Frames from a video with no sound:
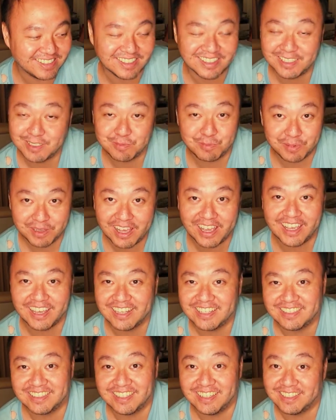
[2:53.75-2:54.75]
this play.
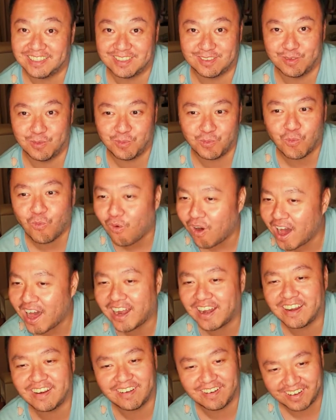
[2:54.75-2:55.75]
It's
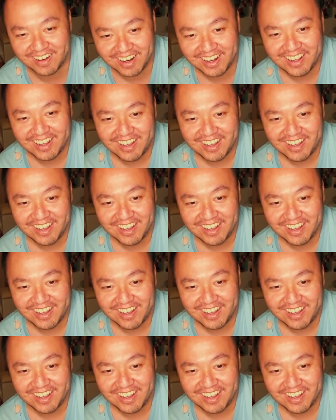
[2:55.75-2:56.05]
one